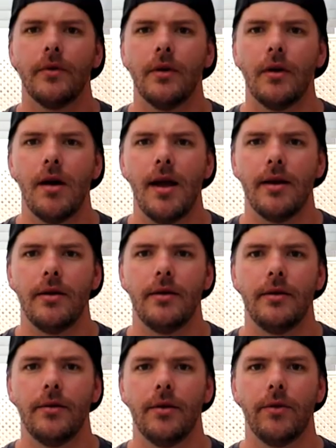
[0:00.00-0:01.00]
All right,
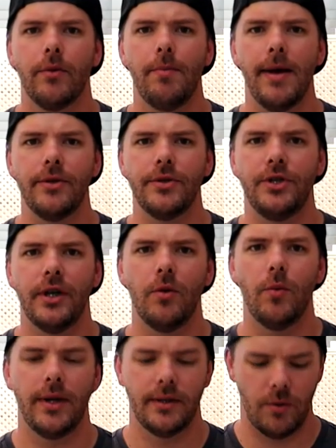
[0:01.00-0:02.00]
3 pounds of
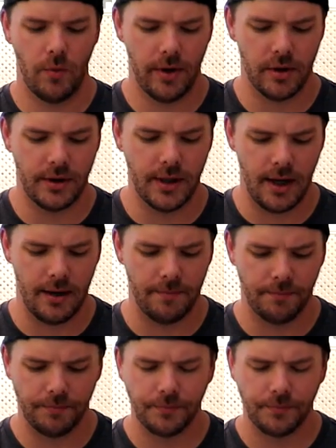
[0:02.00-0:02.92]
chicken wings and we are done.